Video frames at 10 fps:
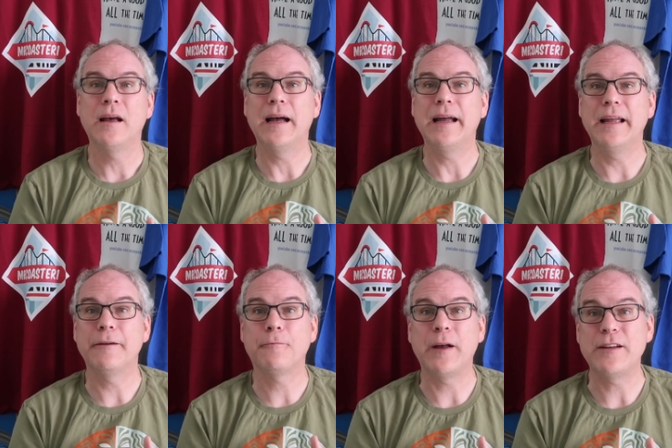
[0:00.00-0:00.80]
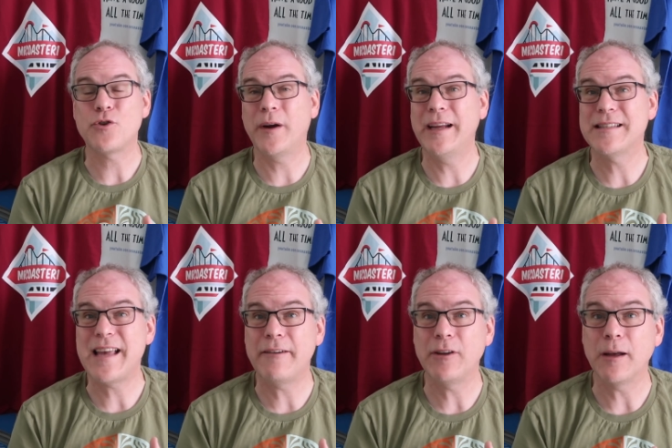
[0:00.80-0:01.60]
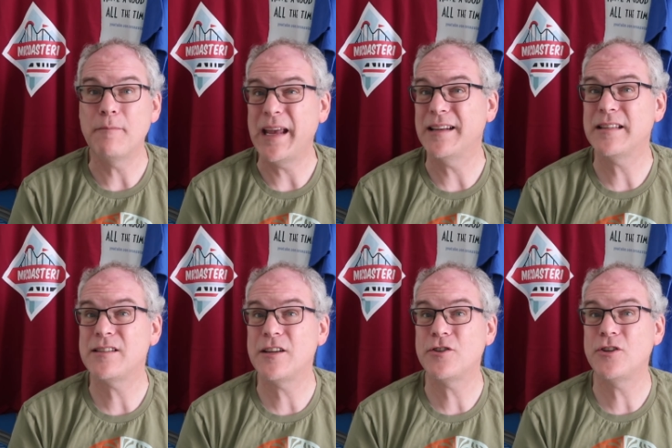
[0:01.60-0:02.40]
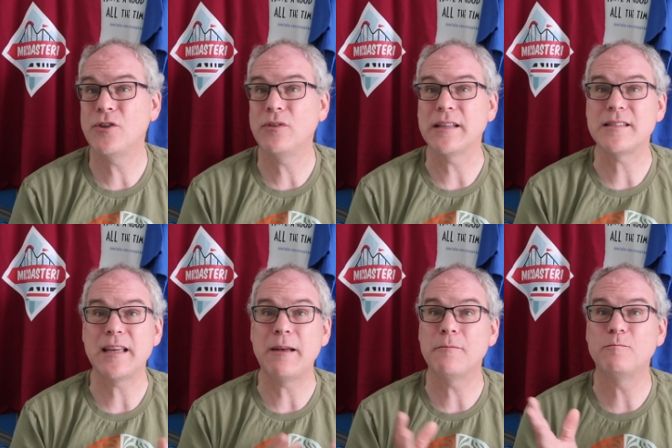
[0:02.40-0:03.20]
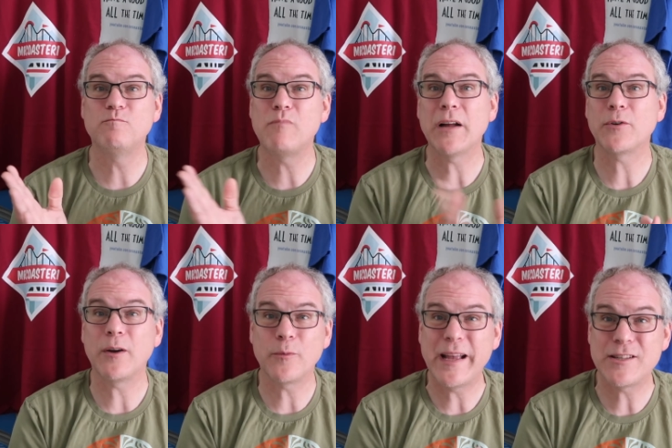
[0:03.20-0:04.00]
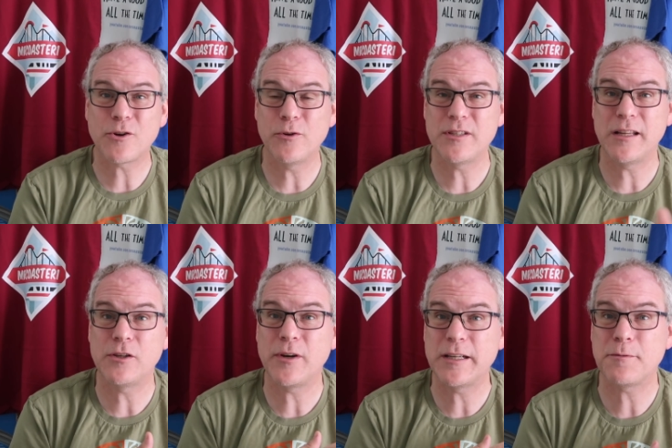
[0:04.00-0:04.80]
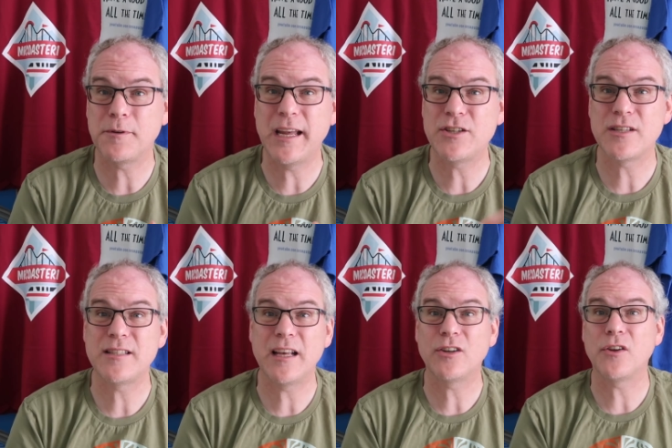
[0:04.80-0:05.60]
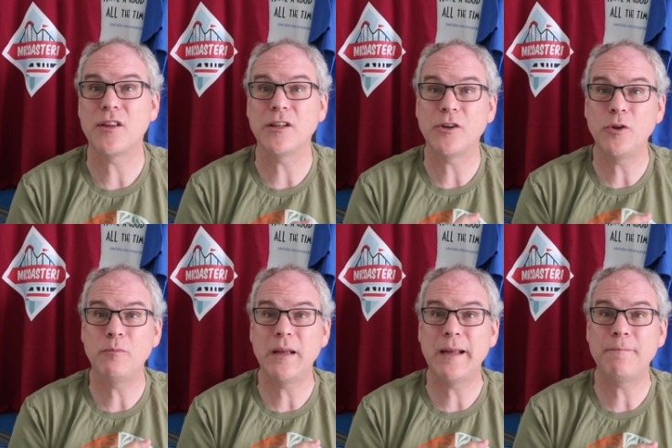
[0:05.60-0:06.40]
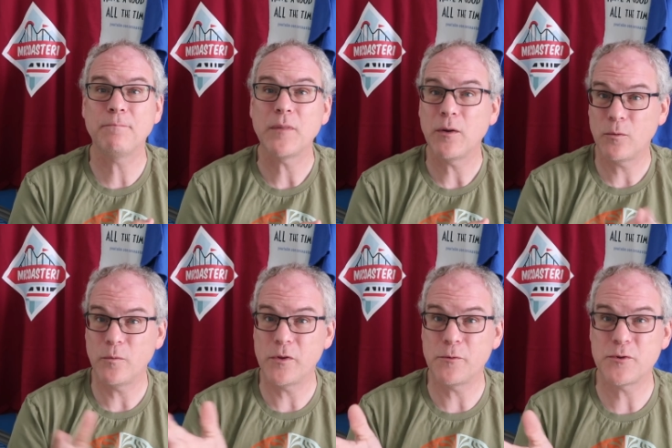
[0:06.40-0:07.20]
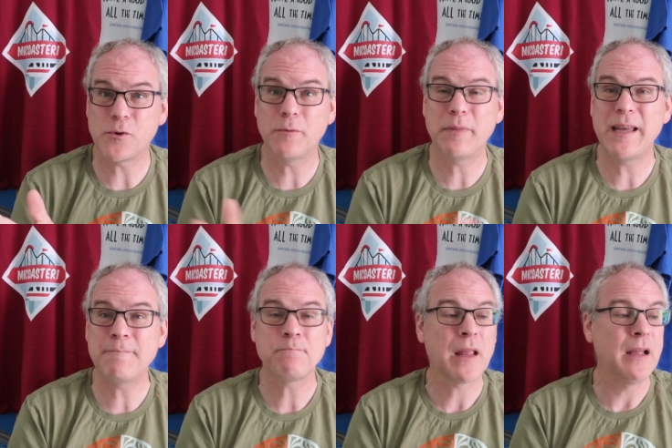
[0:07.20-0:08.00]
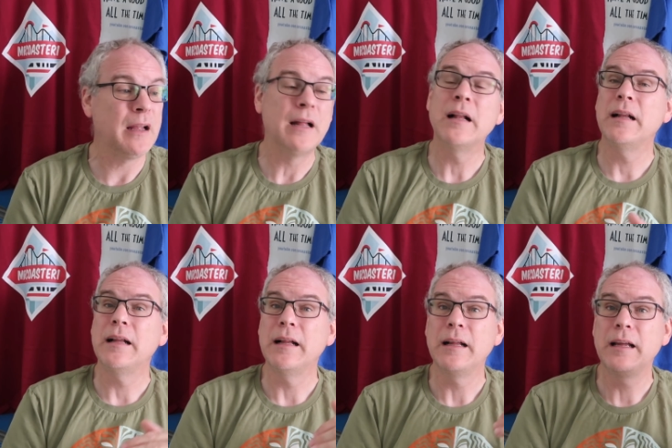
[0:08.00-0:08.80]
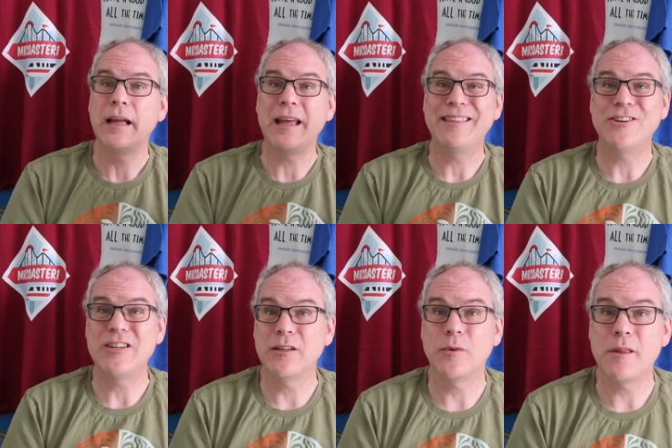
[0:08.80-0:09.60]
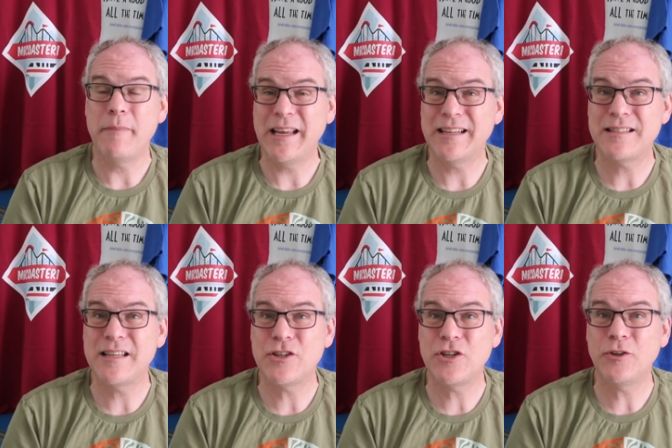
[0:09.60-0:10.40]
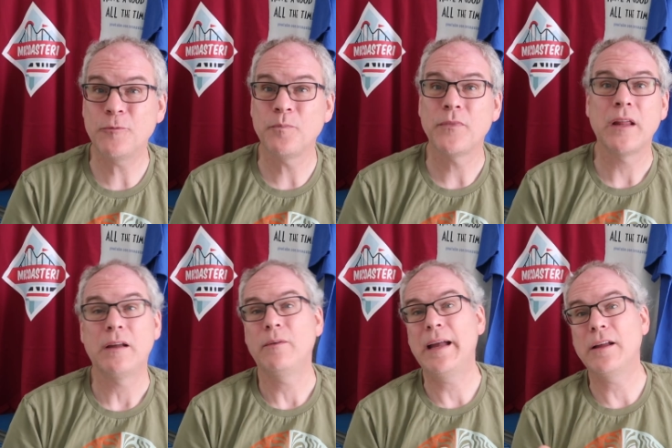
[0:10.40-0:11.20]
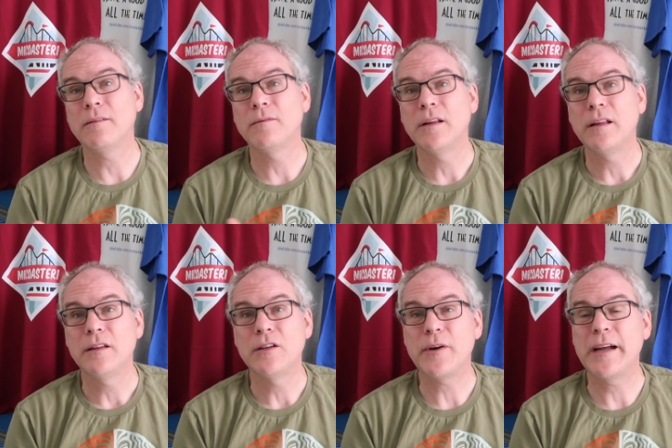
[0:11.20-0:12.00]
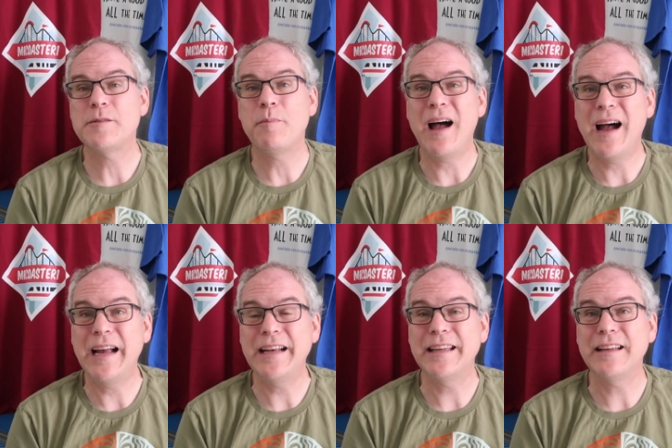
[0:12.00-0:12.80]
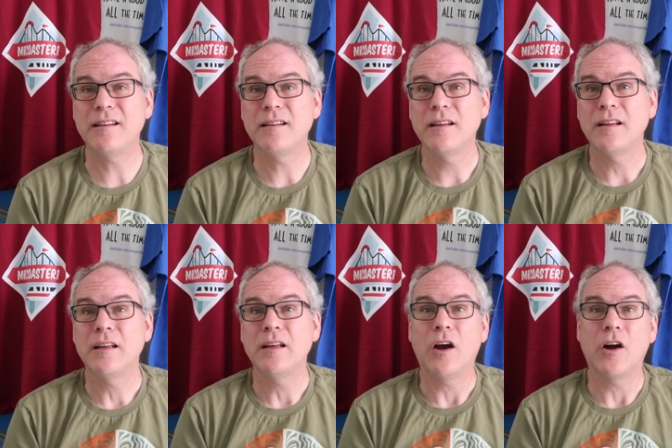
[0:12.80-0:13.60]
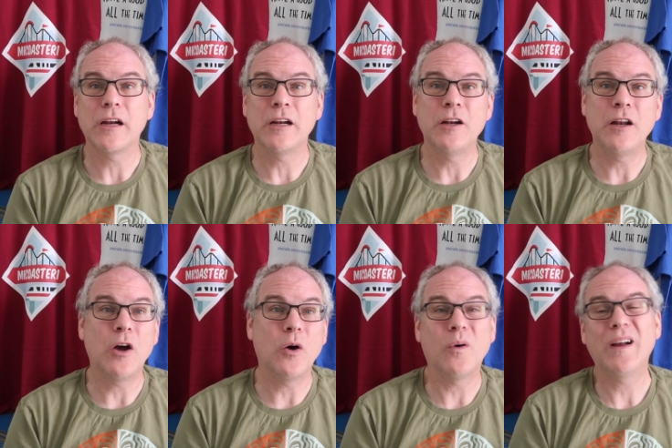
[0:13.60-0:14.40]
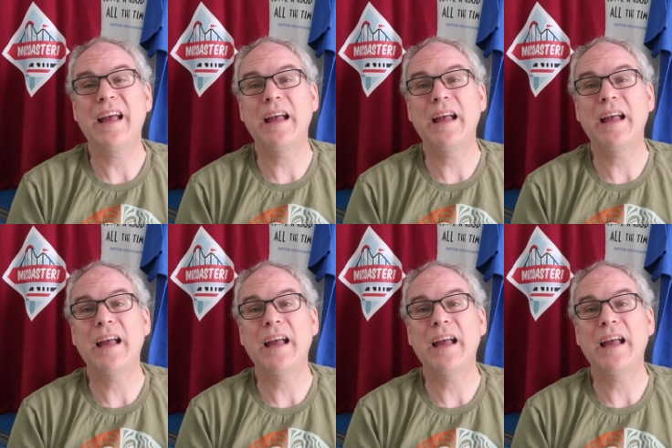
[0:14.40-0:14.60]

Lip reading: If a train is having a maintenance issue, let's say Monorail Red's cruising the transportation center on the lagoon beam, or the resort beam, and they're dealing with a maintenance issue, well, the trains behind it are going to know,